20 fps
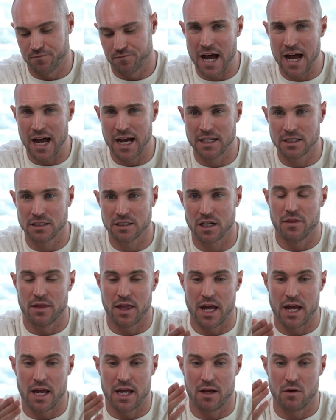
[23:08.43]
and
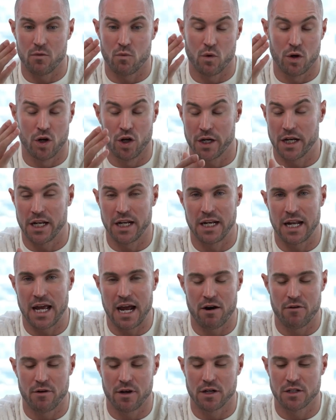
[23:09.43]
they were looking in
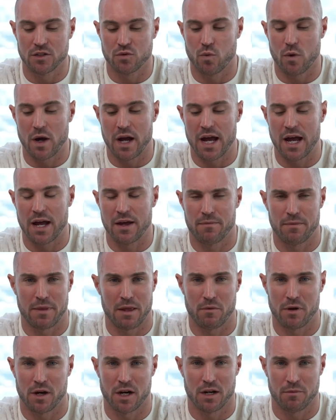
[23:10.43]
areas where
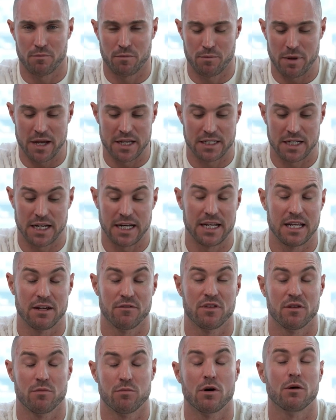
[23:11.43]
they were going to basically
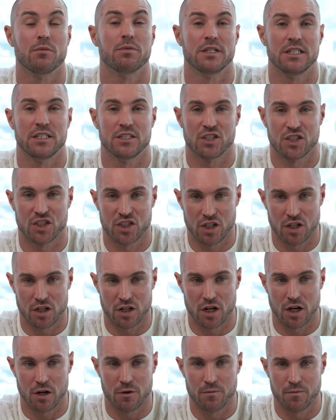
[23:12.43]
give the property to
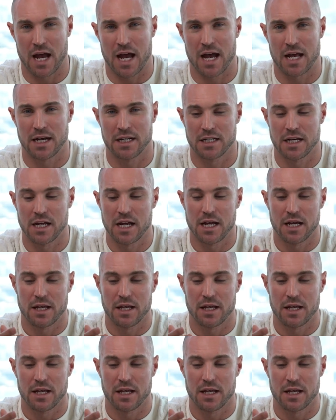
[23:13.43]
Serco, and